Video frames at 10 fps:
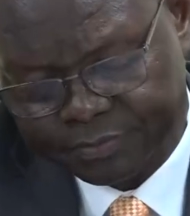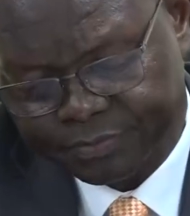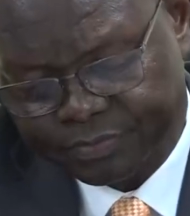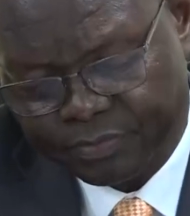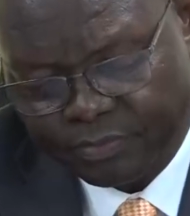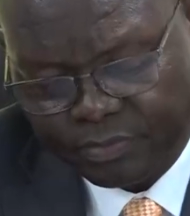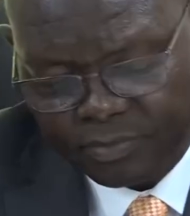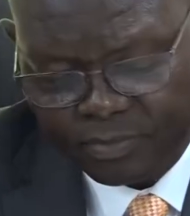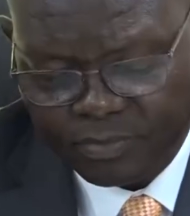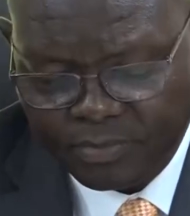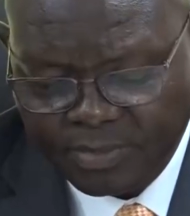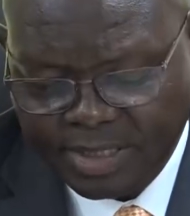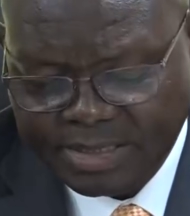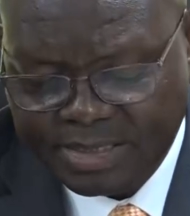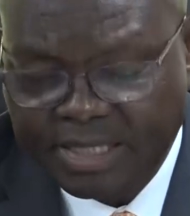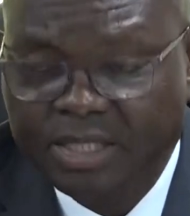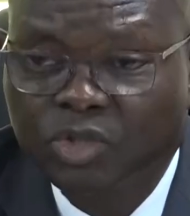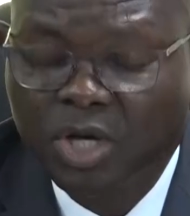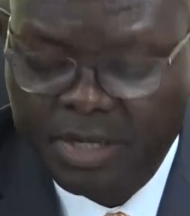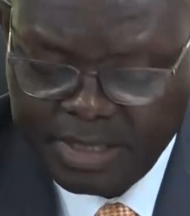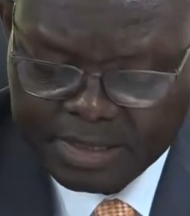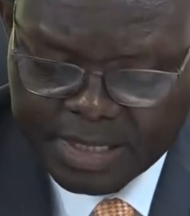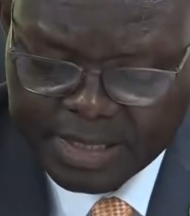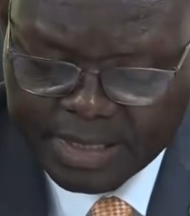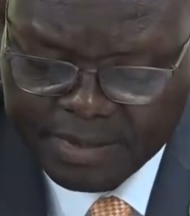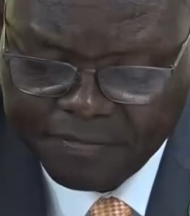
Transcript: the Honorable College of Judges,